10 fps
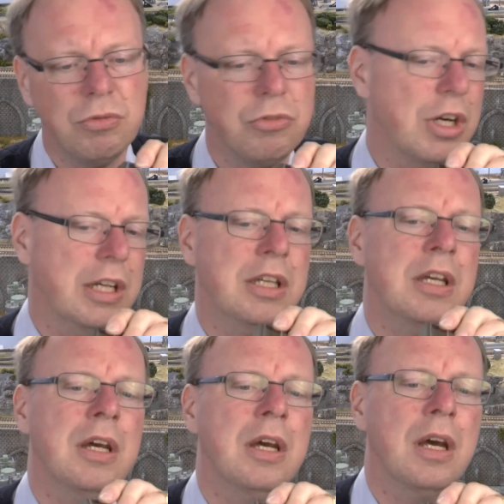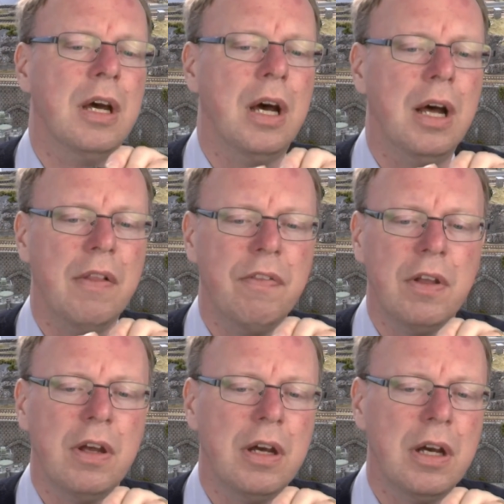track, and
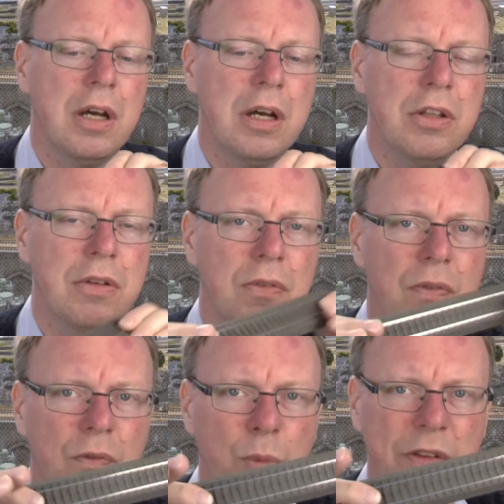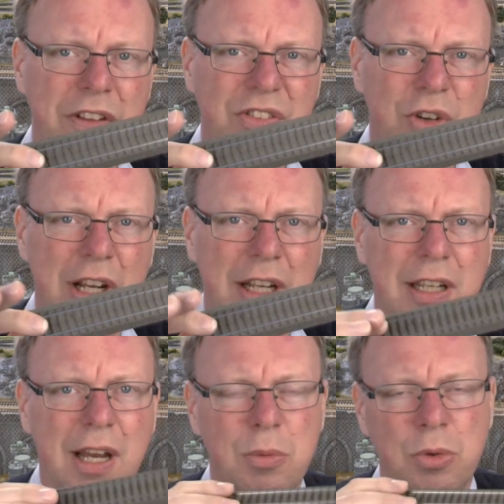with this
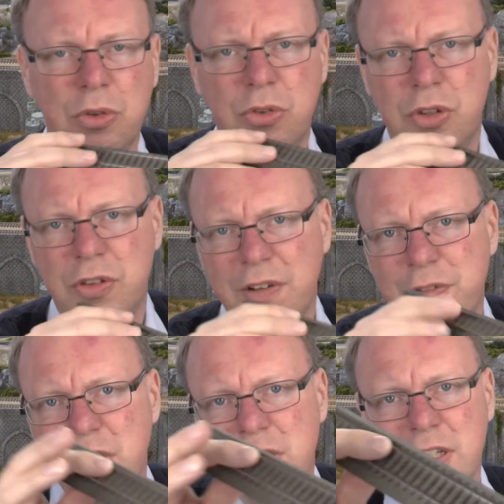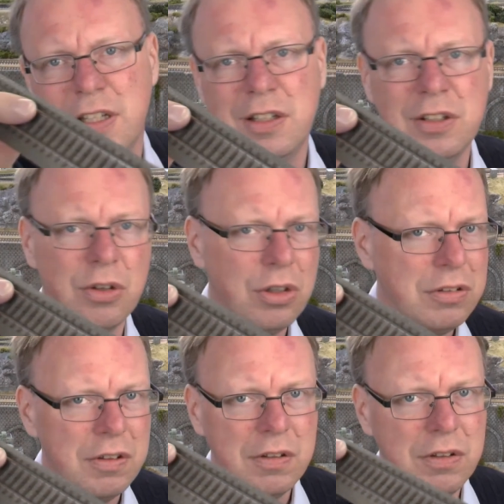track I would definitely
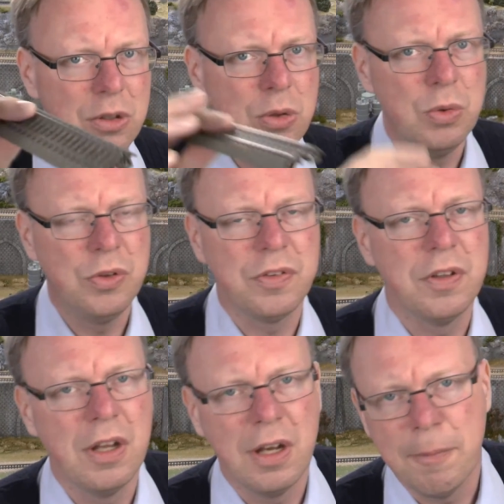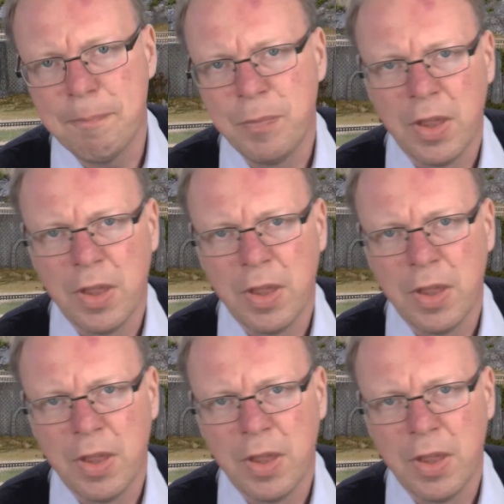not use the